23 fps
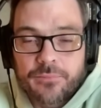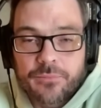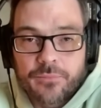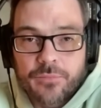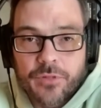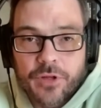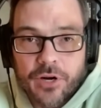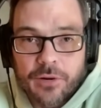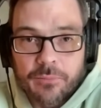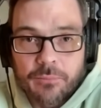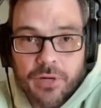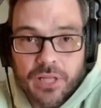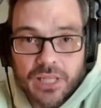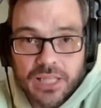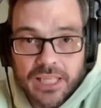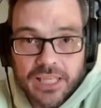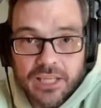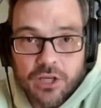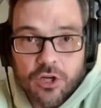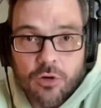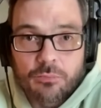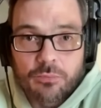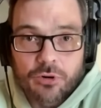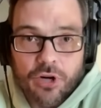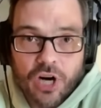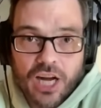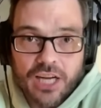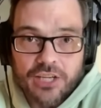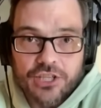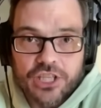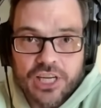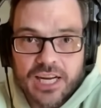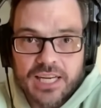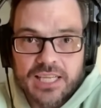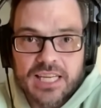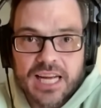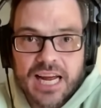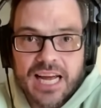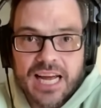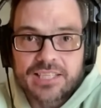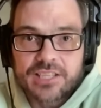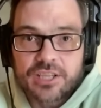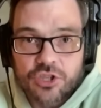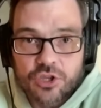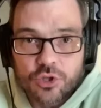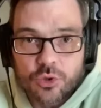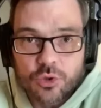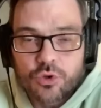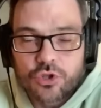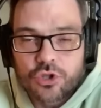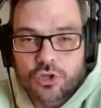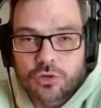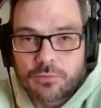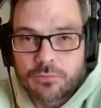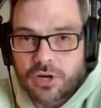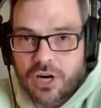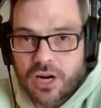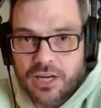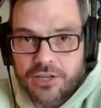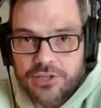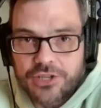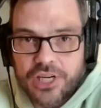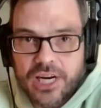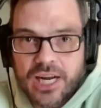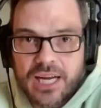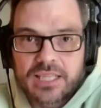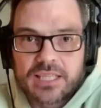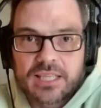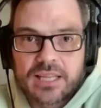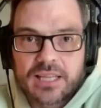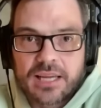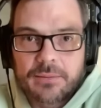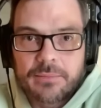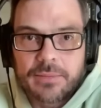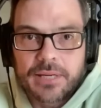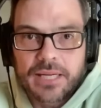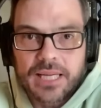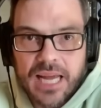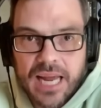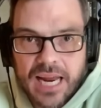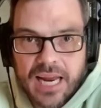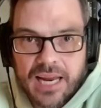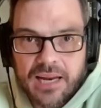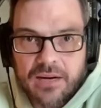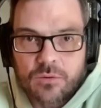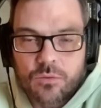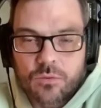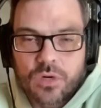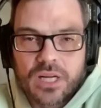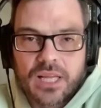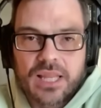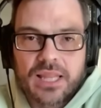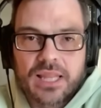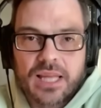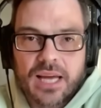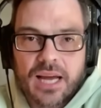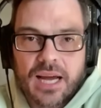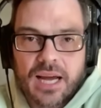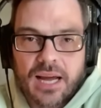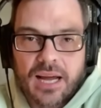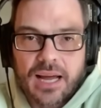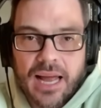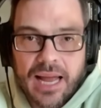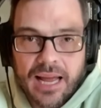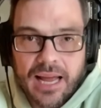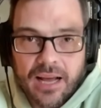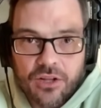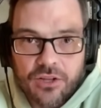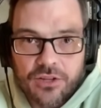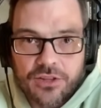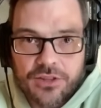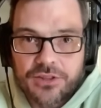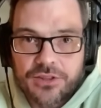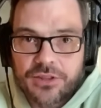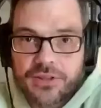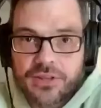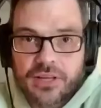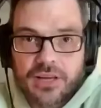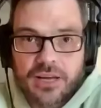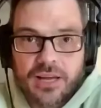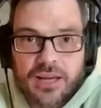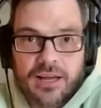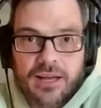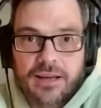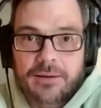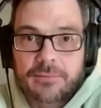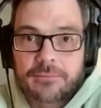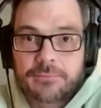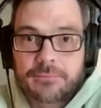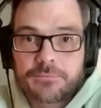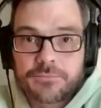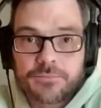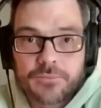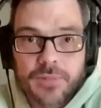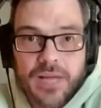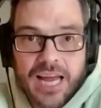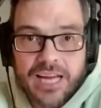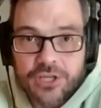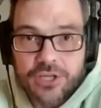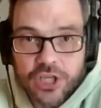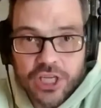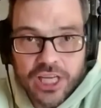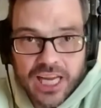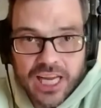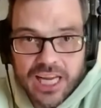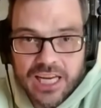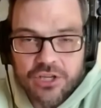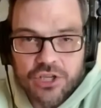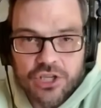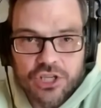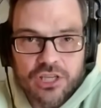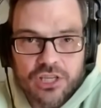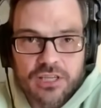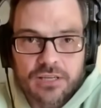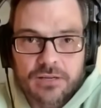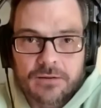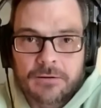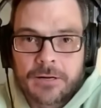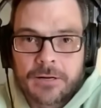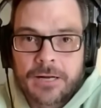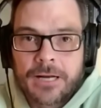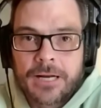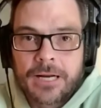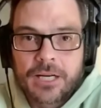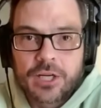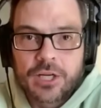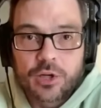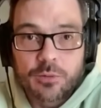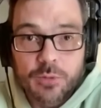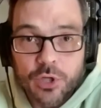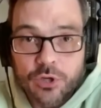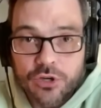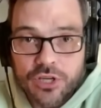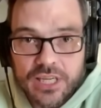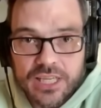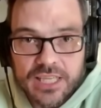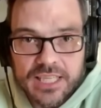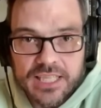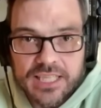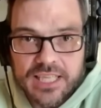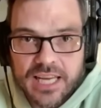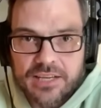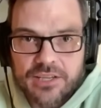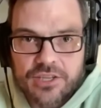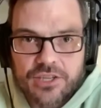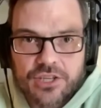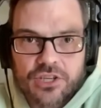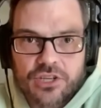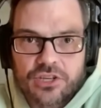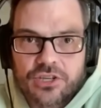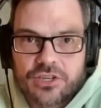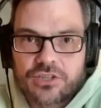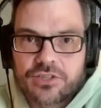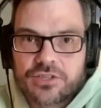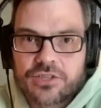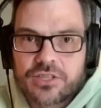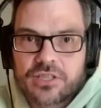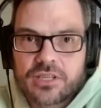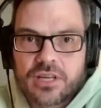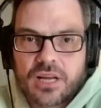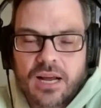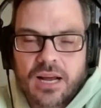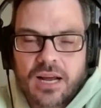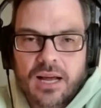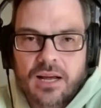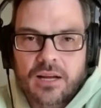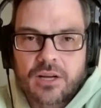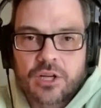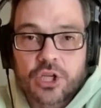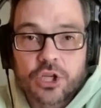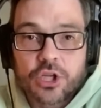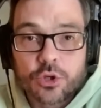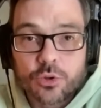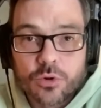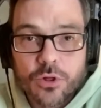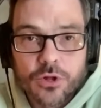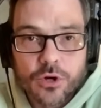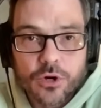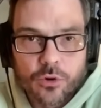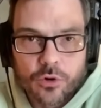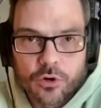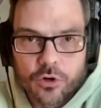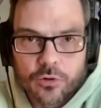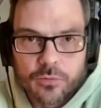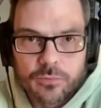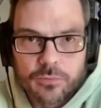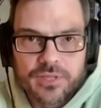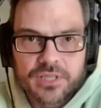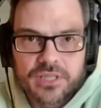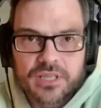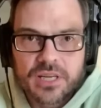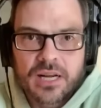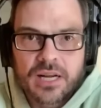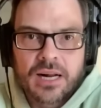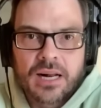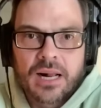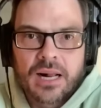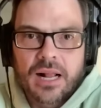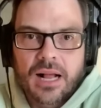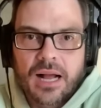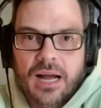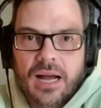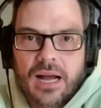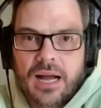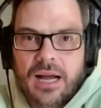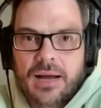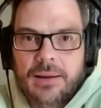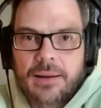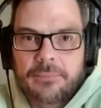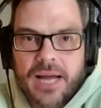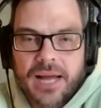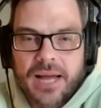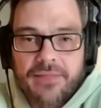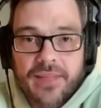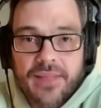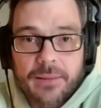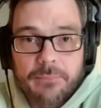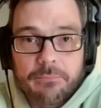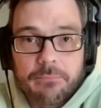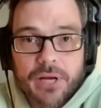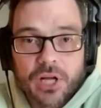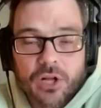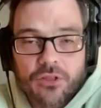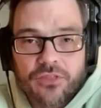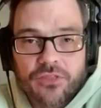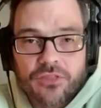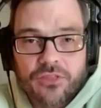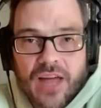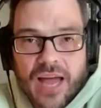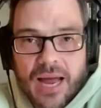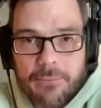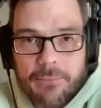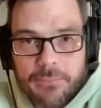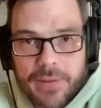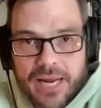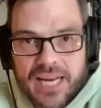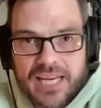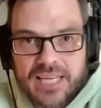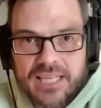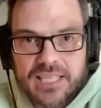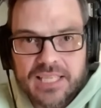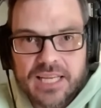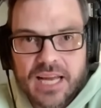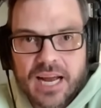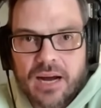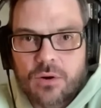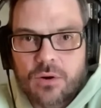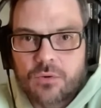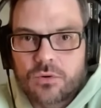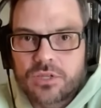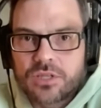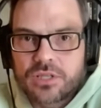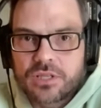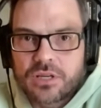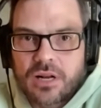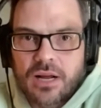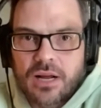their political project as a social project. They began with health, education, community centers, youth groups, and they built that base out